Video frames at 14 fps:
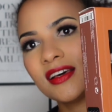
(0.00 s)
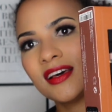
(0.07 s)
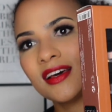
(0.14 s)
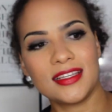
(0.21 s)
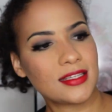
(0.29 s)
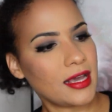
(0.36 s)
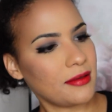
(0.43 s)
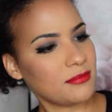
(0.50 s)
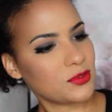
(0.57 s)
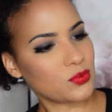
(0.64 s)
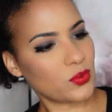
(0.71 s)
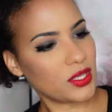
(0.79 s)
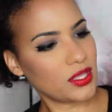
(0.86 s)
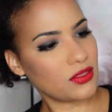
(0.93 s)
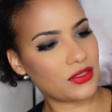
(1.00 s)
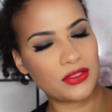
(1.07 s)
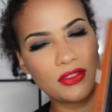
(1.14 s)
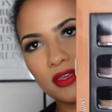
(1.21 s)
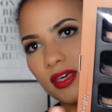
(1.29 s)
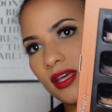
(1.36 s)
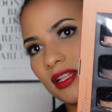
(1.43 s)
It comes
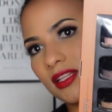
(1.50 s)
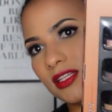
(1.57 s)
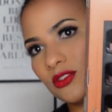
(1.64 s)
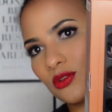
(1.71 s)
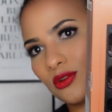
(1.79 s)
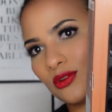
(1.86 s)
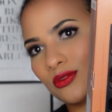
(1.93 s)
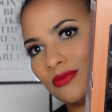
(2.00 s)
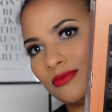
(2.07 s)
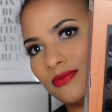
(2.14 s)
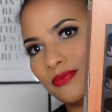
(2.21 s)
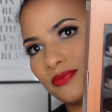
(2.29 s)
with a little